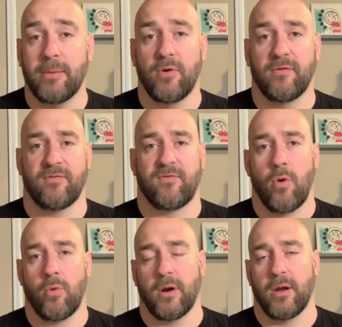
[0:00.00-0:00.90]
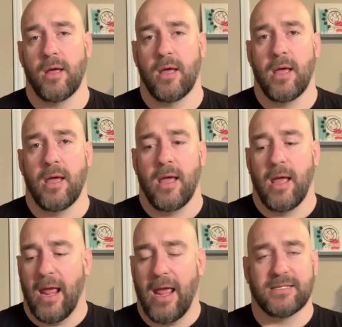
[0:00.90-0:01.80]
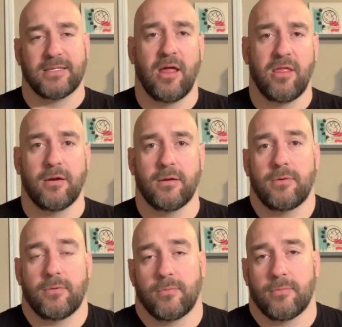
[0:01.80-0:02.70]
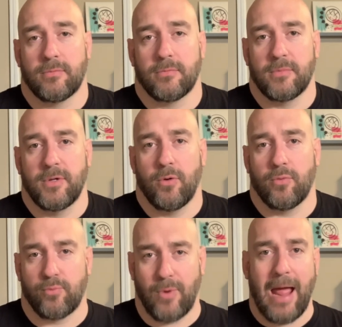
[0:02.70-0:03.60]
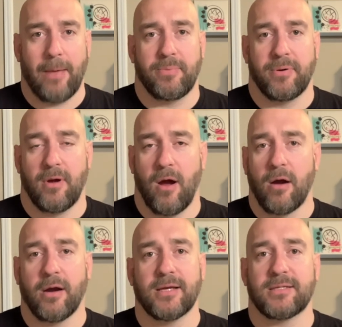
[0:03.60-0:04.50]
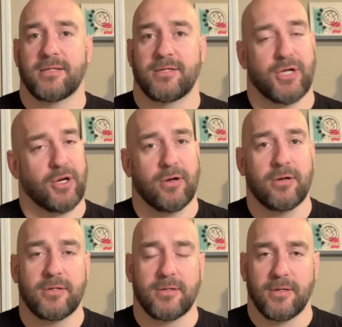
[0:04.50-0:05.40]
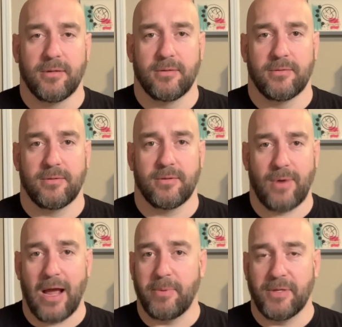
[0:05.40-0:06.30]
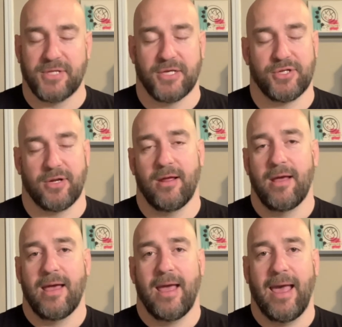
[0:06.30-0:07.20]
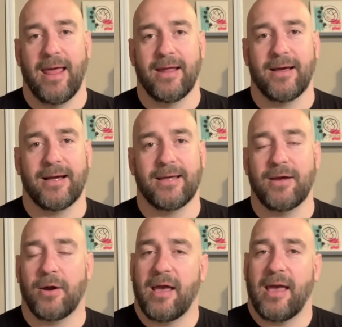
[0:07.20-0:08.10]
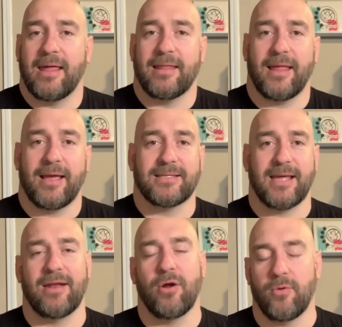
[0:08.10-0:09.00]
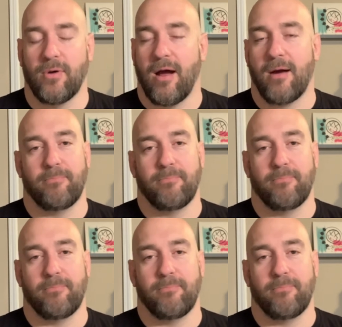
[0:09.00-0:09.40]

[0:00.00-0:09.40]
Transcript: be moving forward. As another, you know, rap artist turned rock musician. And uh, you know, and like I said, I know